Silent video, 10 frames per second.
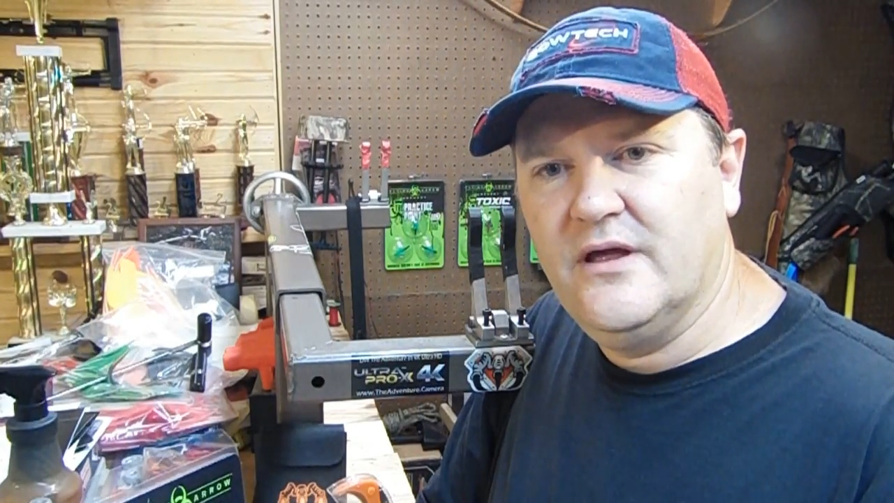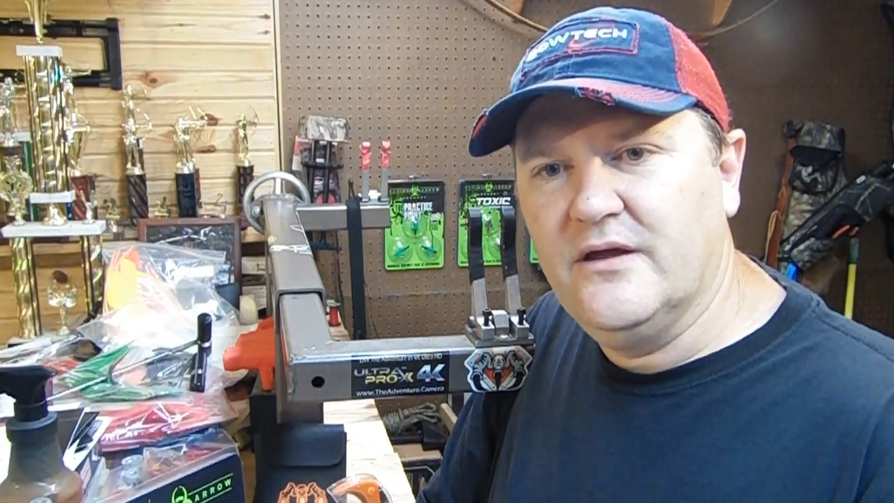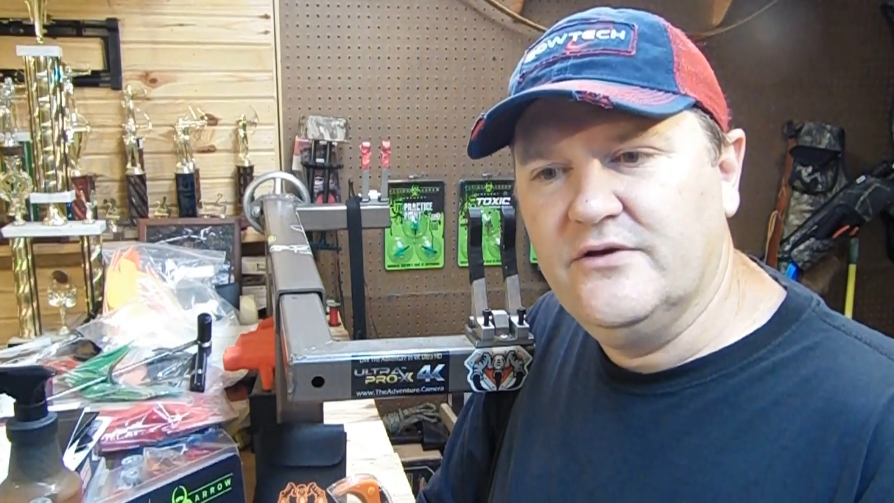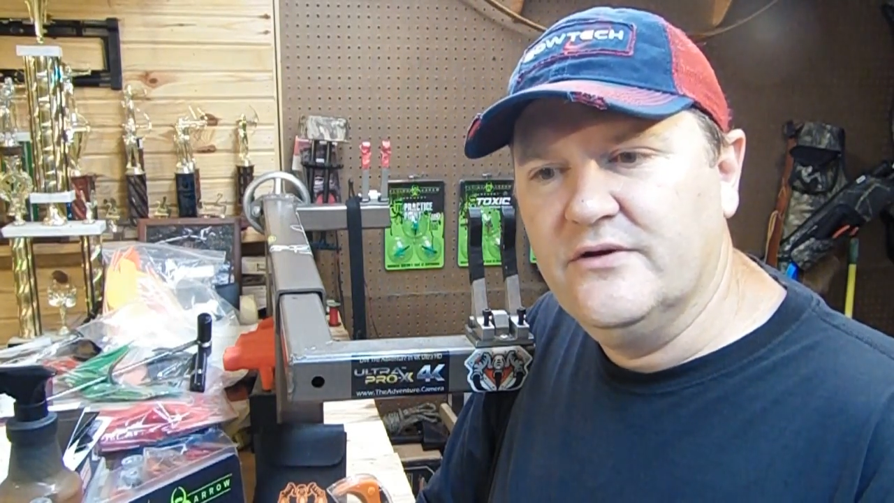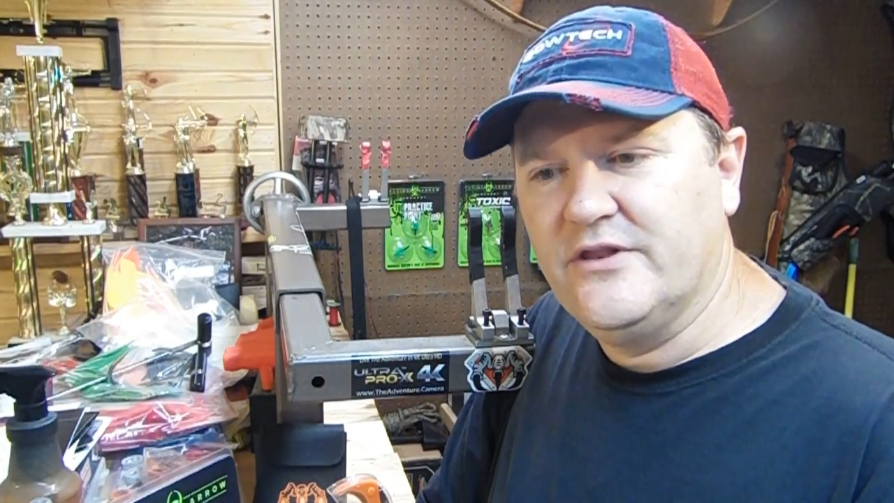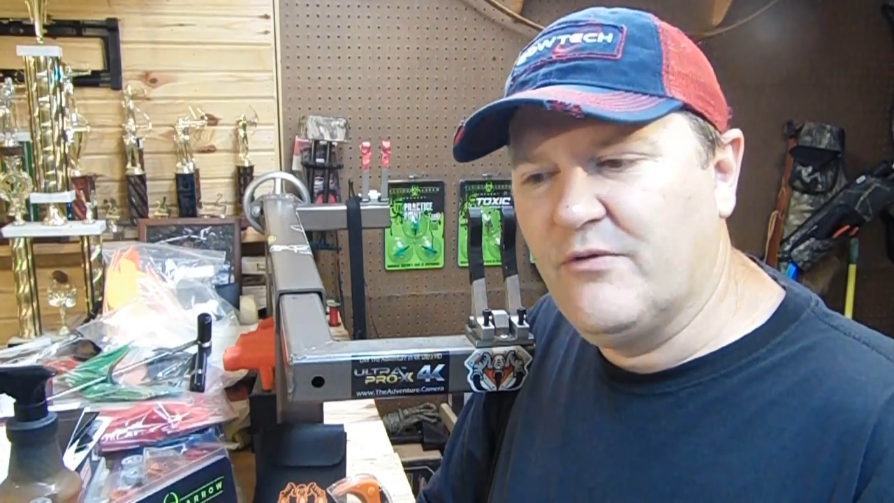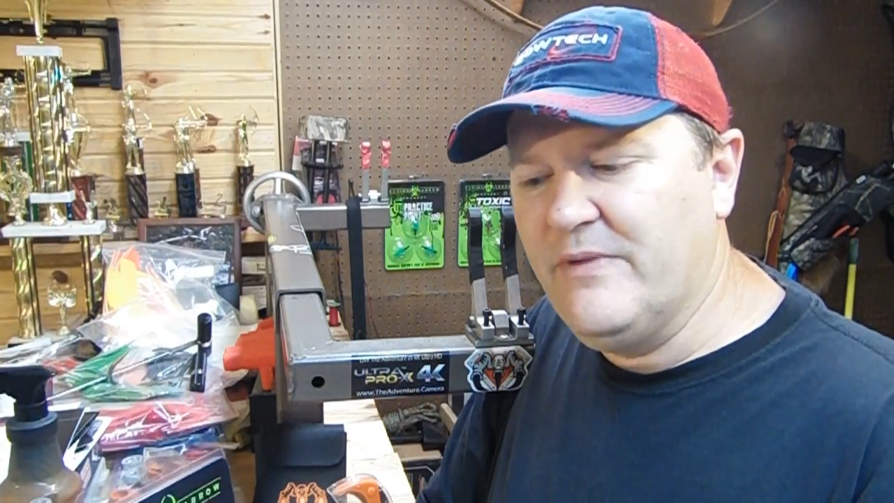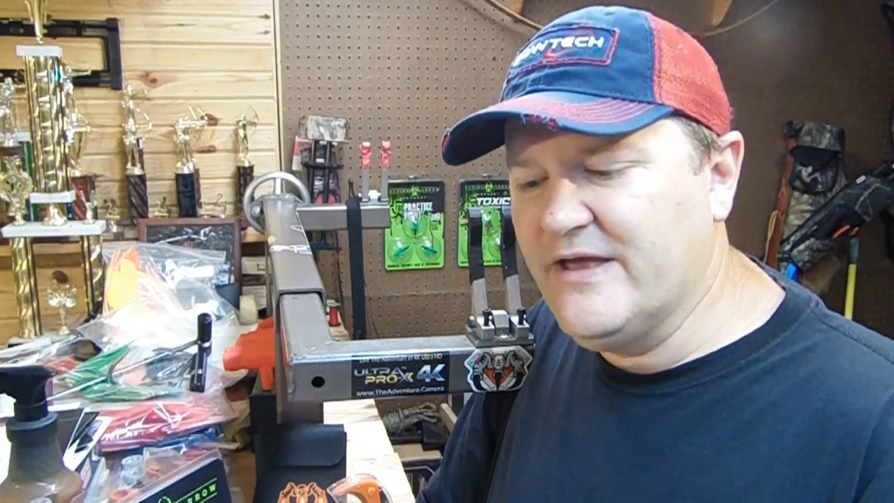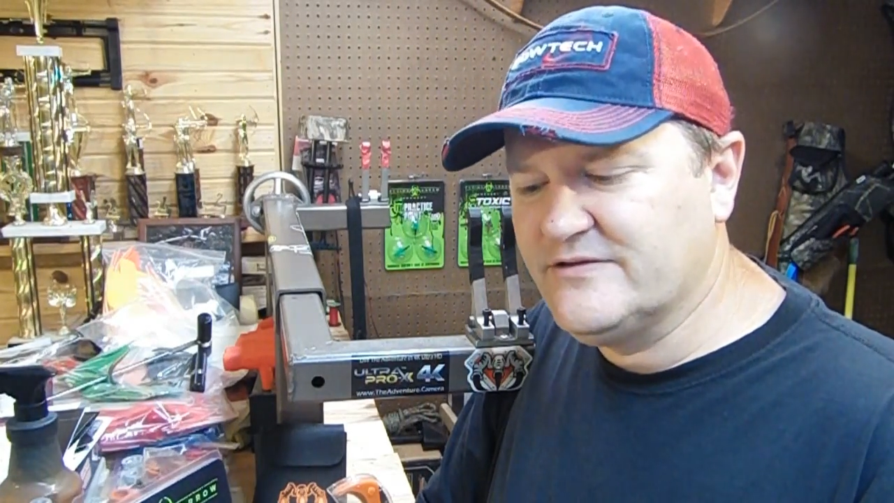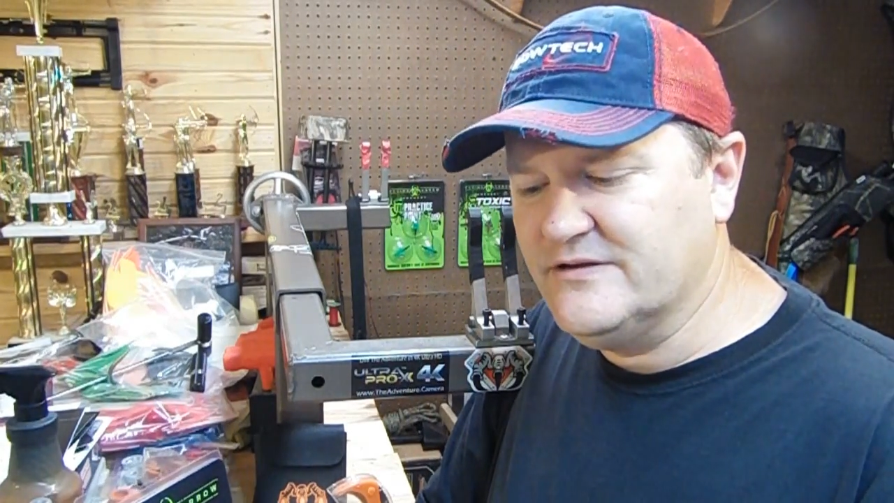uh, doing their
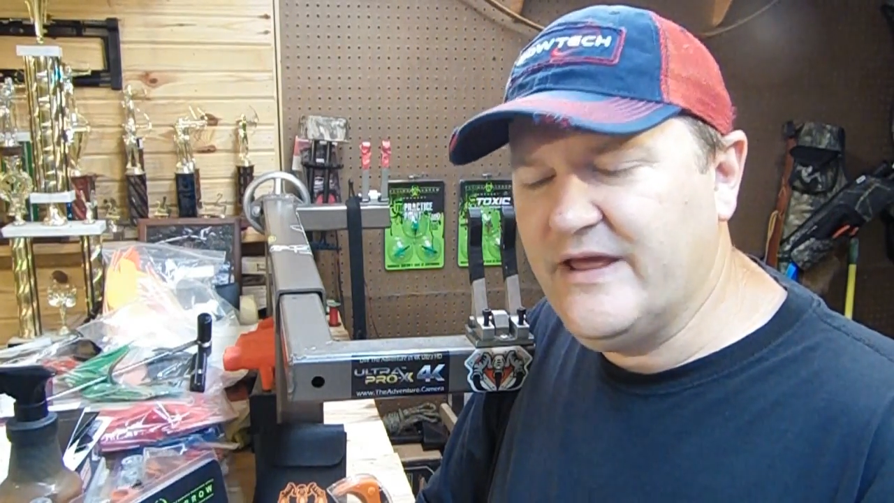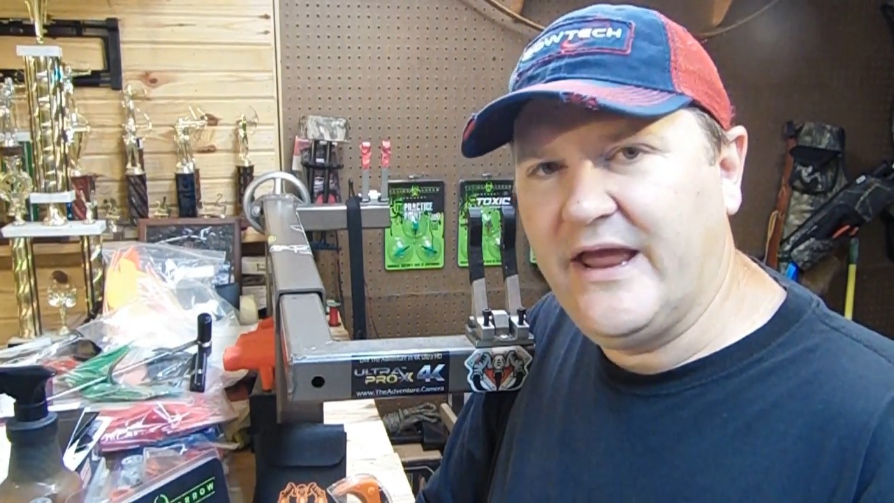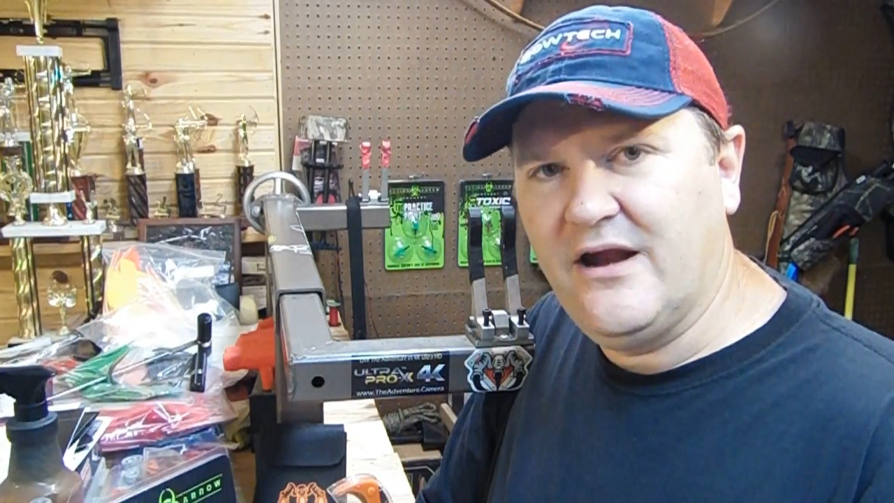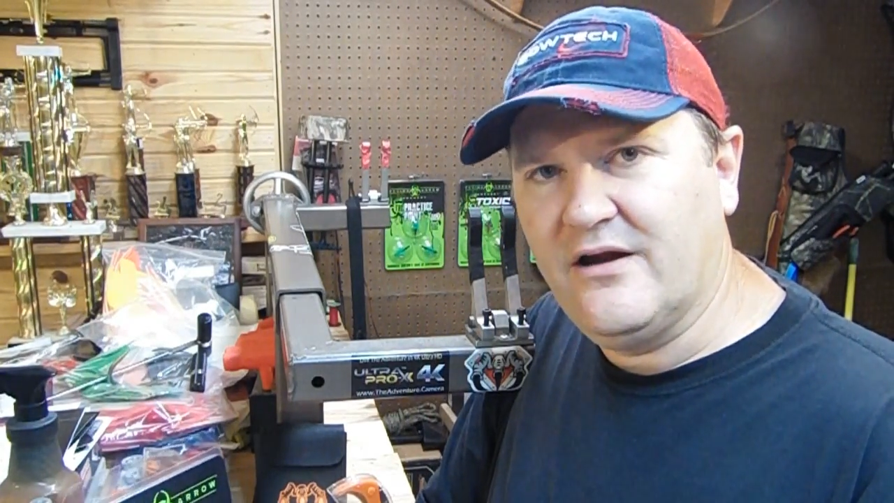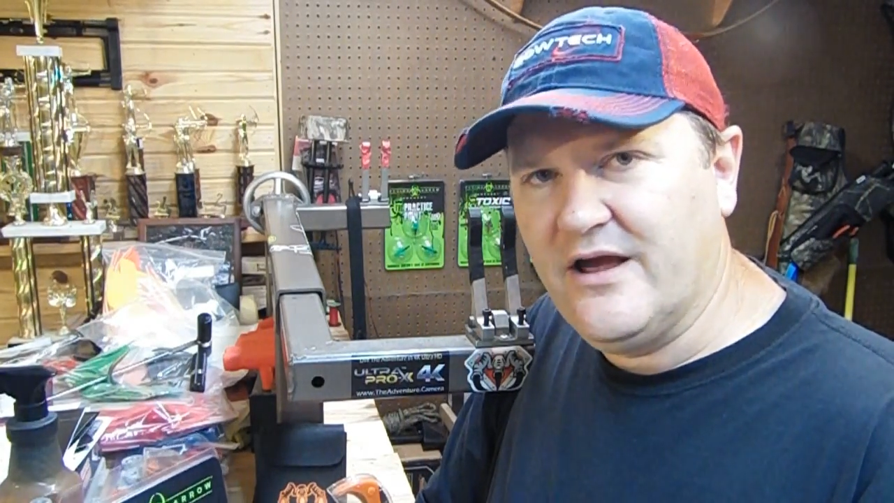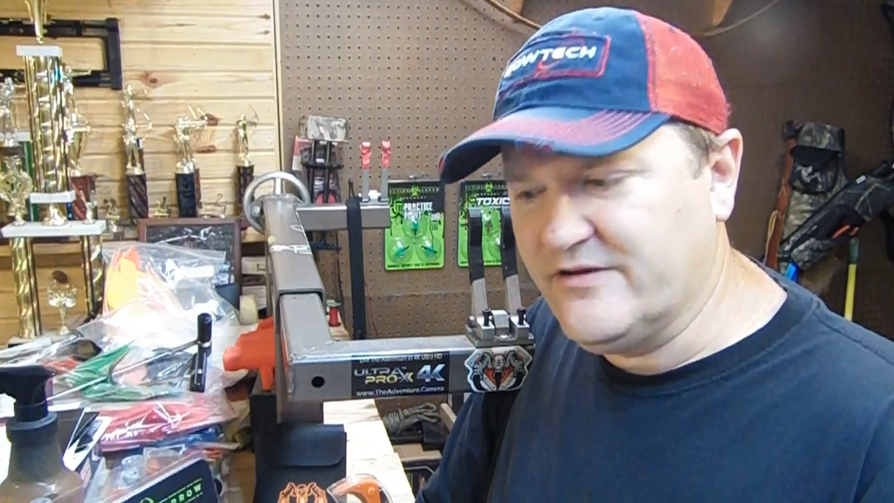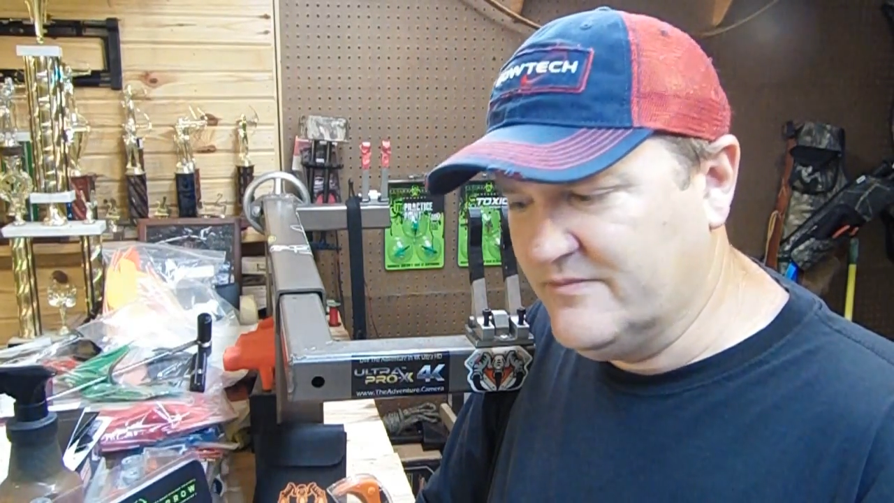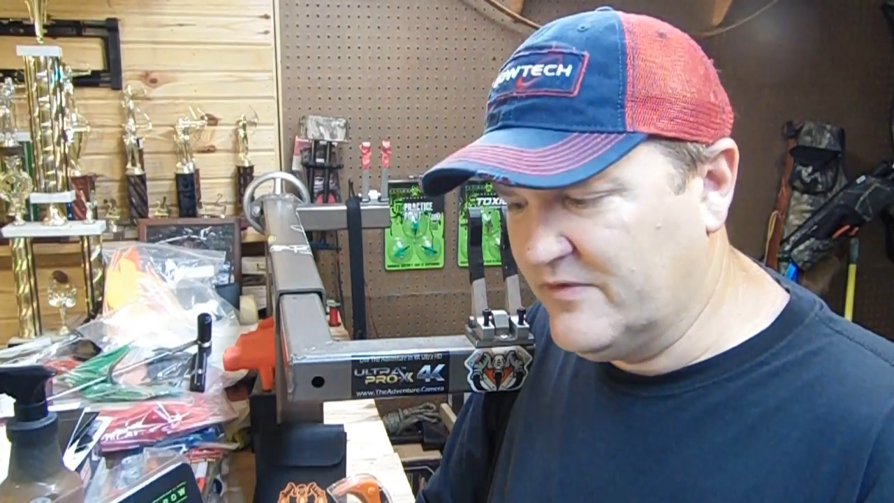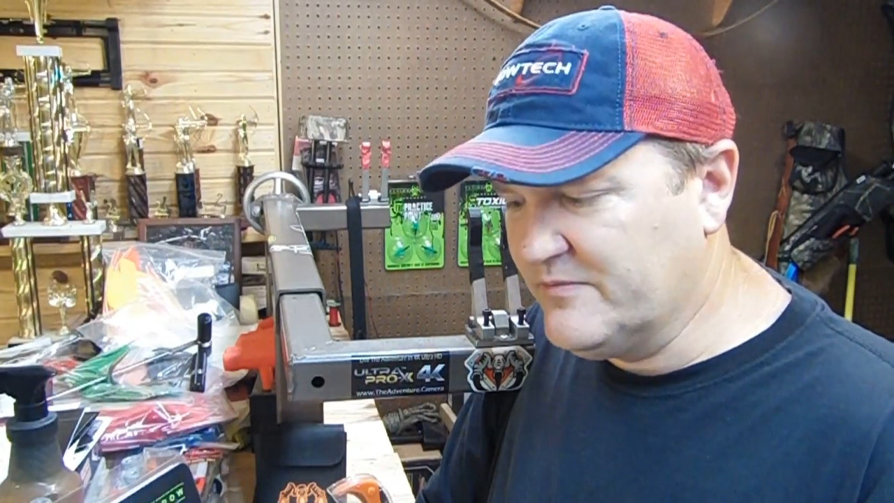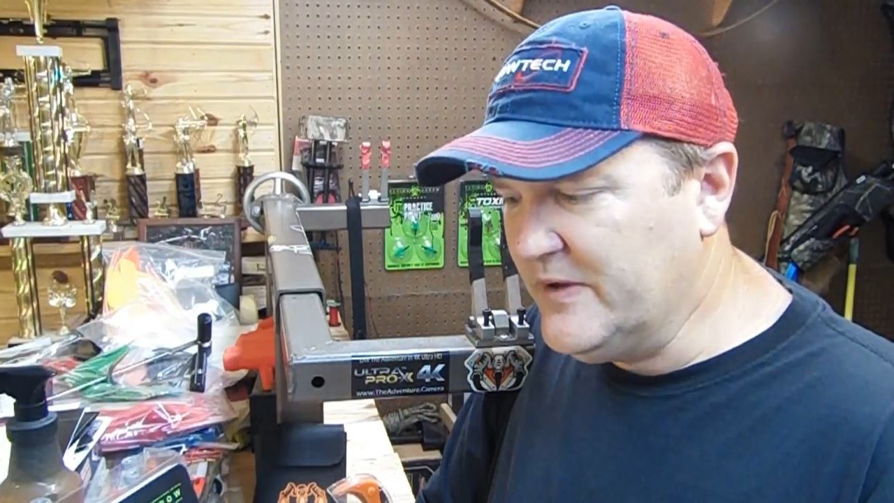best to take care of
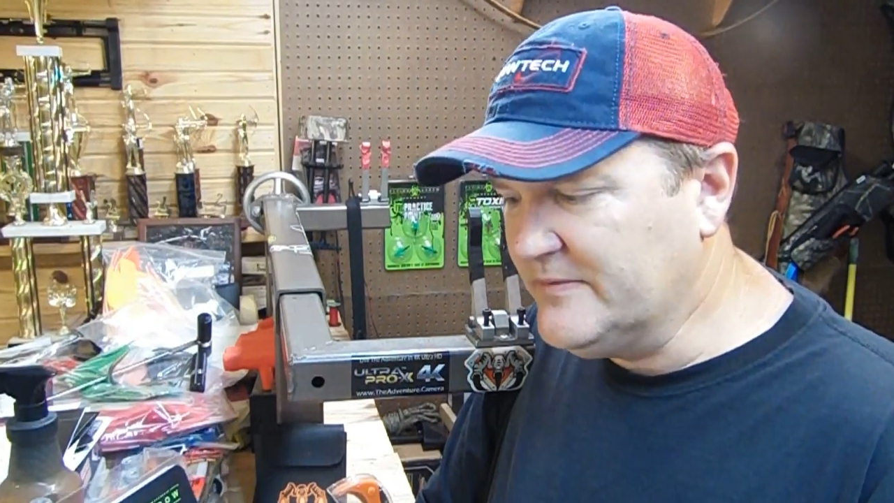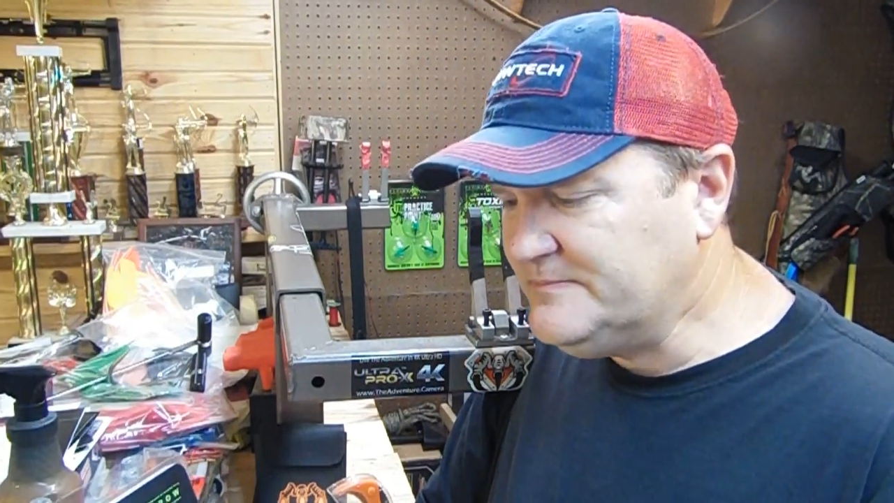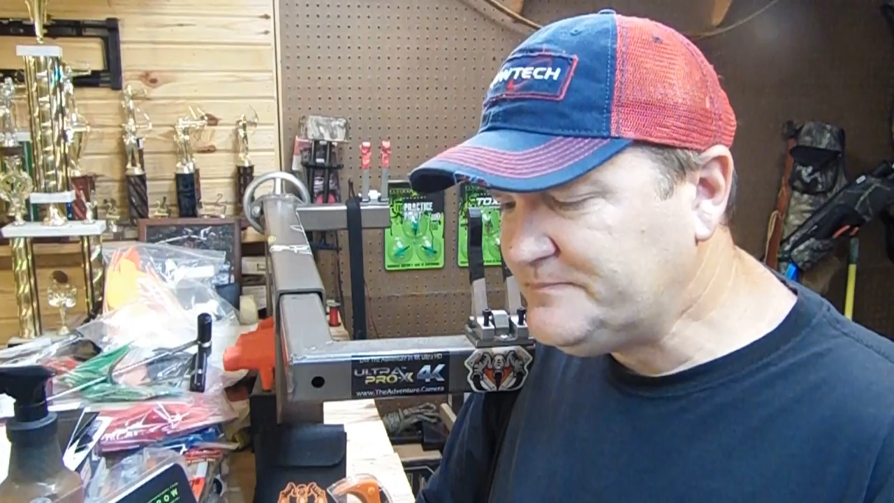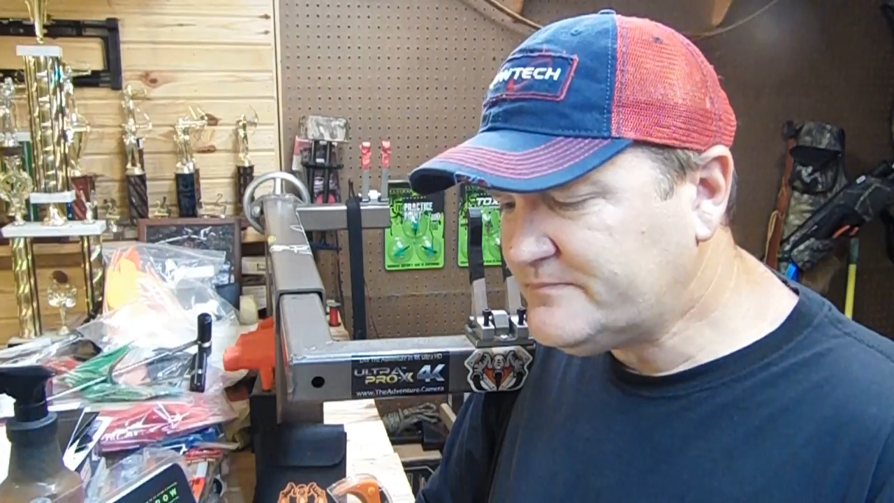customers, but